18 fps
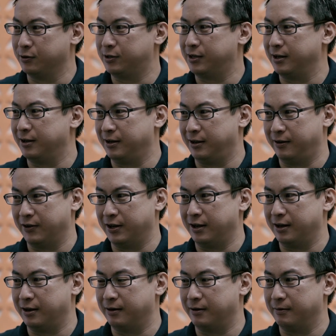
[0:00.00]
use it
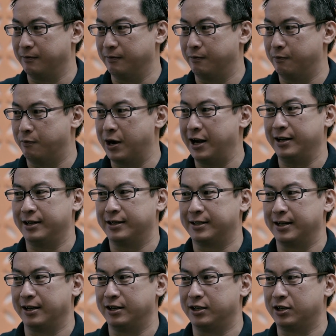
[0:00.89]
even in
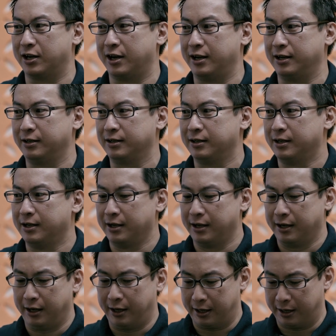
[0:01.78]
bright sunshine.
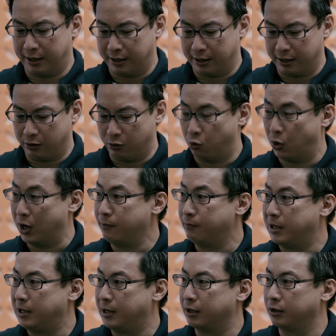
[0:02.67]

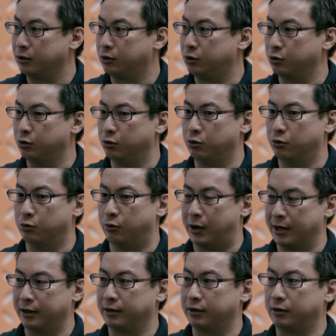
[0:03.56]
1,000,000 to
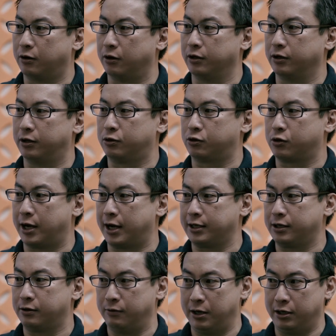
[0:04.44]
1
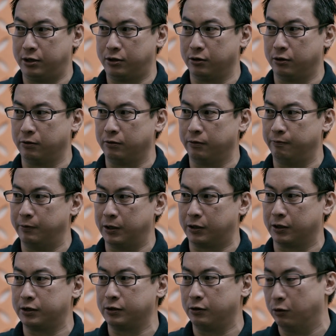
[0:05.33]
contrast ratio,
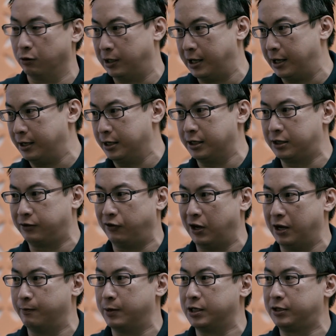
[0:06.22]
because OLED is
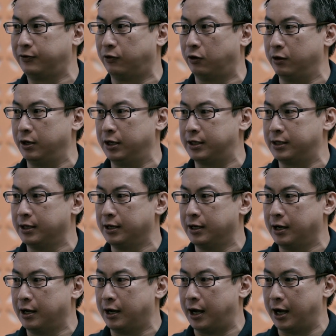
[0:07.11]
famous for its
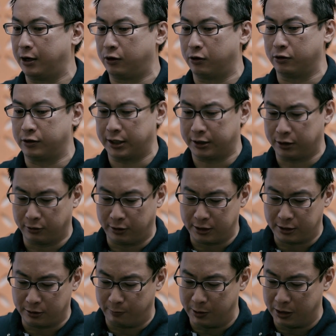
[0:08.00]
high contrast. So
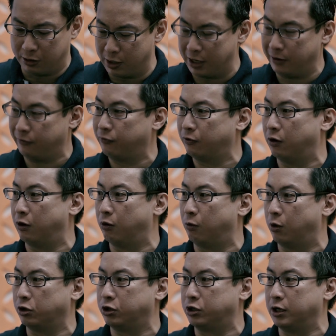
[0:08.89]
this great
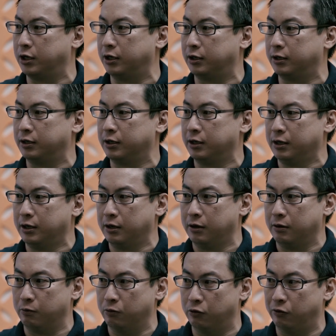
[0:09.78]
for watching
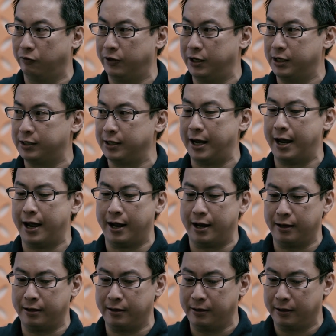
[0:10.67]
movies.
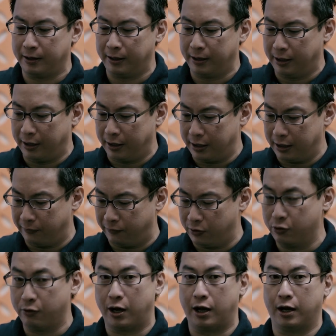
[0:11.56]
And
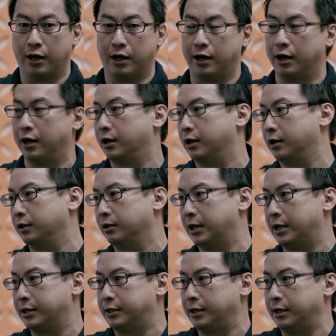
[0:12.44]
if you are,
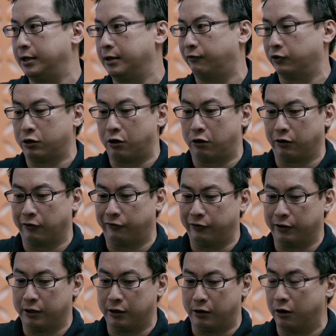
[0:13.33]
let's say, a
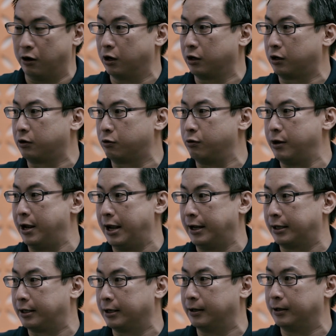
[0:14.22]
photographer or a
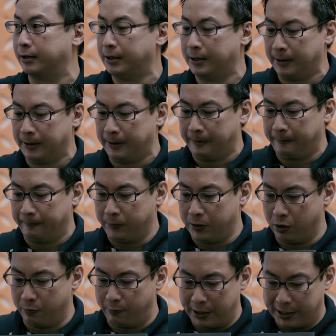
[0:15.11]
creator,
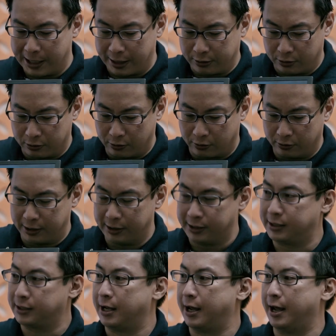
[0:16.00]
you'll be glad to know
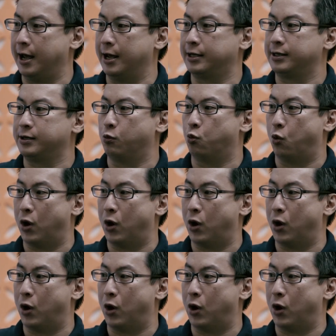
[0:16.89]
this has